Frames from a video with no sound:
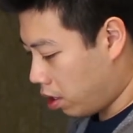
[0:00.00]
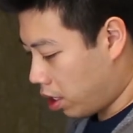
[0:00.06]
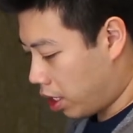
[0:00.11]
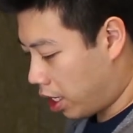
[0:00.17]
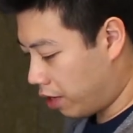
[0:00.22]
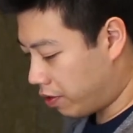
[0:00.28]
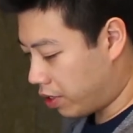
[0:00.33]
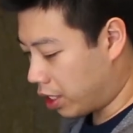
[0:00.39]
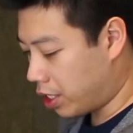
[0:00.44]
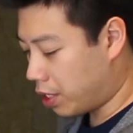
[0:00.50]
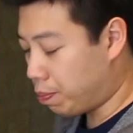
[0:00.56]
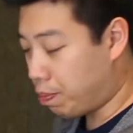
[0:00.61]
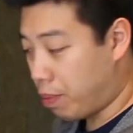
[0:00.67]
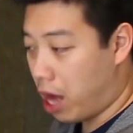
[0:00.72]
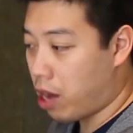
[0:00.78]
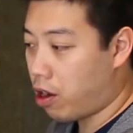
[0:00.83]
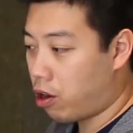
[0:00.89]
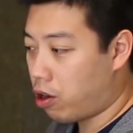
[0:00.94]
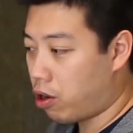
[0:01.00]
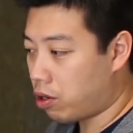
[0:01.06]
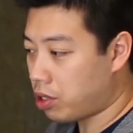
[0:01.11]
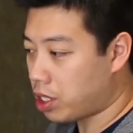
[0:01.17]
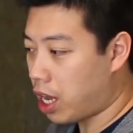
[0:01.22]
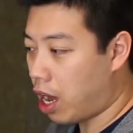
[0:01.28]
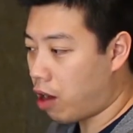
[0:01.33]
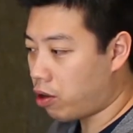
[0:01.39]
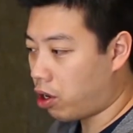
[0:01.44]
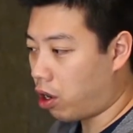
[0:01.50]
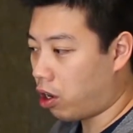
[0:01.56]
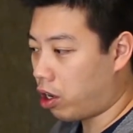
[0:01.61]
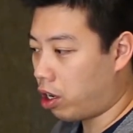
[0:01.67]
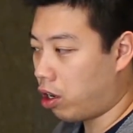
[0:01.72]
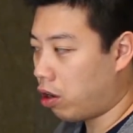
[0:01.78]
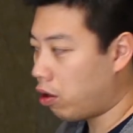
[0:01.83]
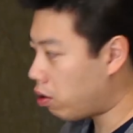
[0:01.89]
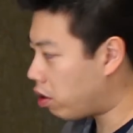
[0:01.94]
gives us better sound
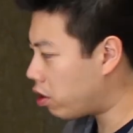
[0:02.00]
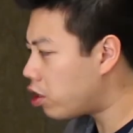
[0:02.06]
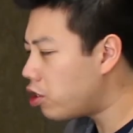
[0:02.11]
audio.